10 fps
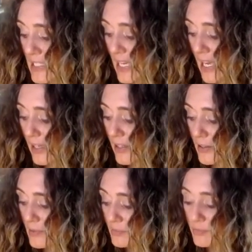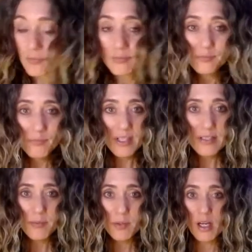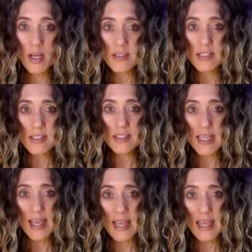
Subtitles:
deck some cards and just